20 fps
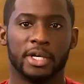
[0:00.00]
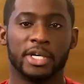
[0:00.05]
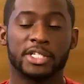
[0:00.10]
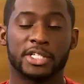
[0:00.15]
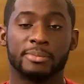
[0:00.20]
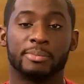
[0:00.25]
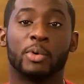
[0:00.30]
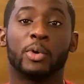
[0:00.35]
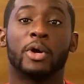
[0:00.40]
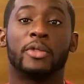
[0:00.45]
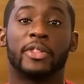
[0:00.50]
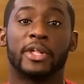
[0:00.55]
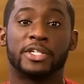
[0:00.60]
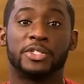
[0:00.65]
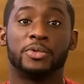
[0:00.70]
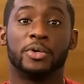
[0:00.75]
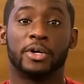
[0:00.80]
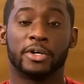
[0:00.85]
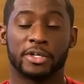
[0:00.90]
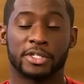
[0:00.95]
It is important
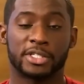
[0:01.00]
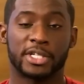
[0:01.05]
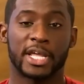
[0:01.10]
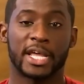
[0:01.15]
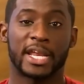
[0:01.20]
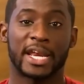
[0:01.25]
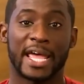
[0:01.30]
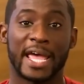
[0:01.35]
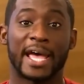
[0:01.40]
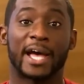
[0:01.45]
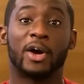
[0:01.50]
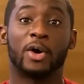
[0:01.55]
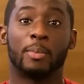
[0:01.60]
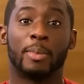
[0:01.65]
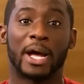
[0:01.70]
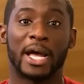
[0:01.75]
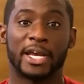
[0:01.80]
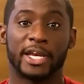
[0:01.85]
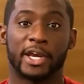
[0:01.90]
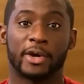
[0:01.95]
that you understand how
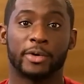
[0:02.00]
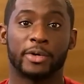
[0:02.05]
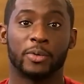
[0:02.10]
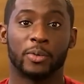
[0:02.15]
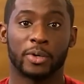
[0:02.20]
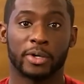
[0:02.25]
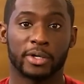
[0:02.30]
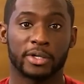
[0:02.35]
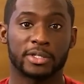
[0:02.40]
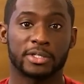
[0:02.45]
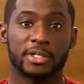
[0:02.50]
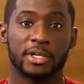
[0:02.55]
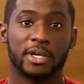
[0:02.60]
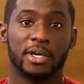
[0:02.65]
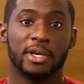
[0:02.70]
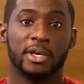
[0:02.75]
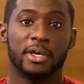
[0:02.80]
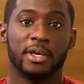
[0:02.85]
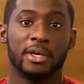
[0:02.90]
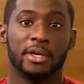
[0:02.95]
binary works.
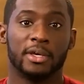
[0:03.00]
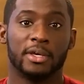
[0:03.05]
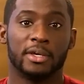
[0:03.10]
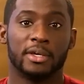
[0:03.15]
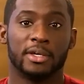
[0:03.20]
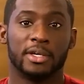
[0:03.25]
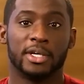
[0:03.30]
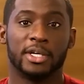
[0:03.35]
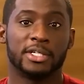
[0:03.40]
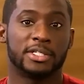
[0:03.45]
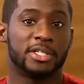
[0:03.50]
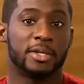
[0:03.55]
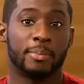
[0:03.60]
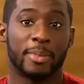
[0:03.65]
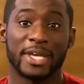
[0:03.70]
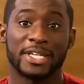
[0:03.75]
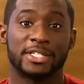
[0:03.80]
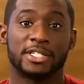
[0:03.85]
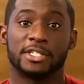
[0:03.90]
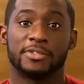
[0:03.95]
It is the
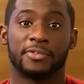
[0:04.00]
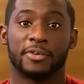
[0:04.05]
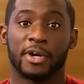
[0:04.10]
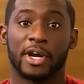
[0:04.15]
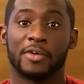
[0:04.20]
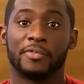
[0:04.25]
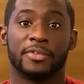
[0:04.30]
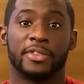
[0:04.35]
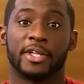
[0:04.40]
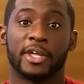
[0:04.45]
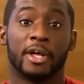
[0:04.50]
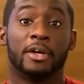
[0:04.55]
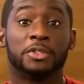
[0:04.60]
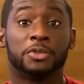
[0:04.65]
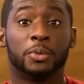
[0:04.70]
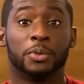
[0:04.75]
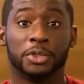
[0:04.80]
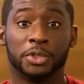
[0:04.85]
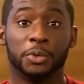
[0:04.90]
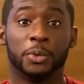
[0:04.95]
basis for everything
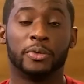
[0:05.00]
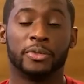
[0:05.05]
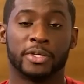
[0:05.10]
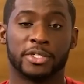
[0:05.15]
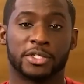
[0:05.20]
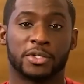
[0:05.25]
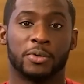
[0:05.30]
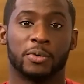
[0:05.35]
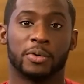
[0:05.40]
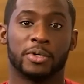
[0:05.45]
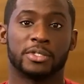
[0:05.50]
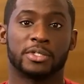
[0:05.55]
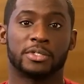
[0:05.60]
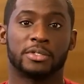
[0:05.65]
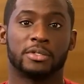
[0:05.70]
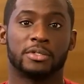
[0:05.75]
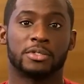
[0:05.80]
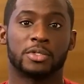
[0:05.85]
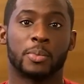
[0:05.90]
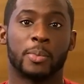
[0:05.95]
else we'll do in this
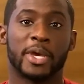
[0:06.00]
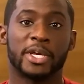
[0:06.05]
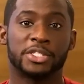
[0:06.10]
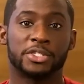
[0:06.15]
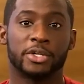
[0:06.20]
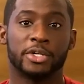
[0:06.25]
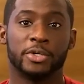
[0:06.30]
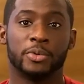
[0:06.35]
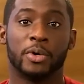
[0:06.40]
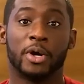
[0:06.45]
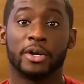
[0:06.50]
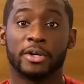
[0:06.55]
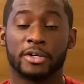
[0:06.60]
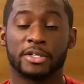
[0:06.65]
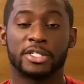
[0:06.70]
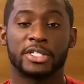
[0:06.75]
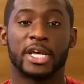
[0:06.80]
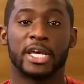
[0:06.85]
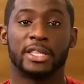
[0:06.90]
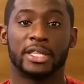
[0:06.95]
course, so make sure you
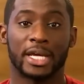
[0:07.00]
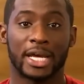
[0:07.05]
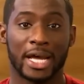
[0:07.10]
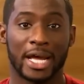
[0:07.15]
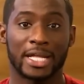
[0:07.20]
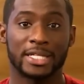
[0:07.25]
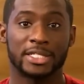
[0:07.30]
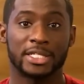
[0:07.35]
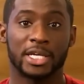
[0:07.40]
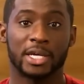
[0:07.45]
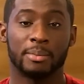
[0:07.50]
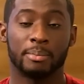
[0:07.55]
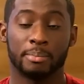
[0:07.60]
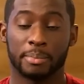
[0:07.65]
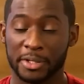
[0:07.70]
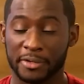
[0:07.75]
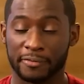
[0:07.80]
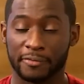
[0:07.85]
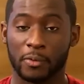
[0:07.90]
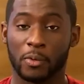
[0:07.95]
understand the
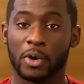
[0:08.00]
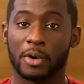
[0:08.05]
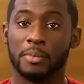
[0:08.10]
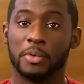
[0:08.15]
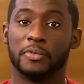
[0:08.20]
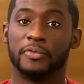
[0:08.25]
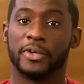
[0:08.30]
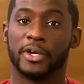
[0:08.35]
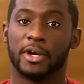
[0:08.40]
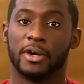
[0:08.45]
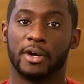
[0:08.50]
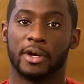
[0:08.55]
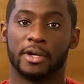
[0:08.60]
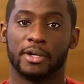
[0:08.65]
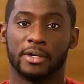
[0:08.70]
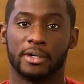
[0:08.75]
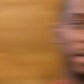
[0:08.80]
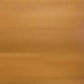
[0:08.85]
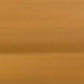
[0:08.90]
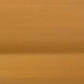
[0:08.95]
concept before moving on.
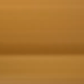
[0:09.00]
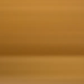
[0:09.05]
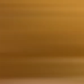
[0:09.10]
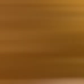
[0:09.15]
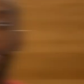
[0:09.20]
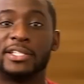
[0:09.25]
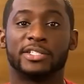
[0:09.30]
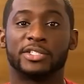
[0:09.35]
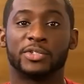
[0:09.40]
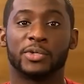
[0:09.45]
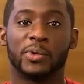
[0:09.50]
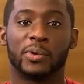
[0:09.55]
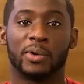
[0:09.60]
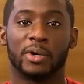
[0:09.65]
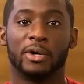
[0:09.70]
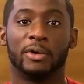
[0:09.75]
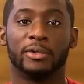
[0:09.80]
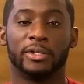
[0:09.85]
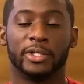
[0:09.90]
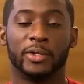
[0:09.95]
That a byte can
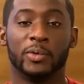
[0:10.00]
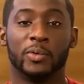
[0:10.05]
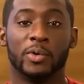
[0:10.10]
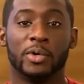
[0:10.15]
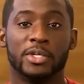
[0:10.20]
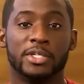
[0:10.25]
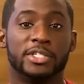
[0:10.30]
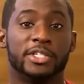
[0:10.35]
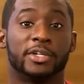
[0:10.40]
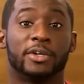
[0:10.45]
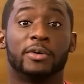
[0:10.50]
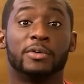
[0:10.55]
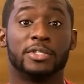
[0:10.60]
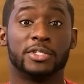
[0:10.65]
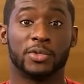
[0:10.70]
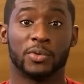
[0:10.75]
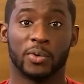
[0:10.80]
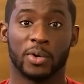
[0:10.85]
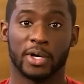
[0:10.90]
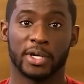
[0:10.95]
store only
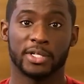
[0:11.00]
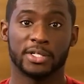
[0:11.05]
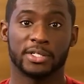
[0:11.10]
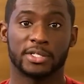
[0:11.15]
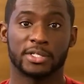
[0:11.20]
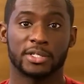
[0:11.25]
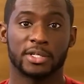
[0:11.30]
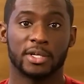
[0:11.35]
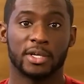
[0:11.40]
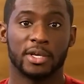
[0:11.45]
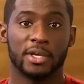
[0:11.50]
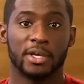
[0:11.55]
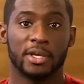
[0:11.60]
zeros and ones.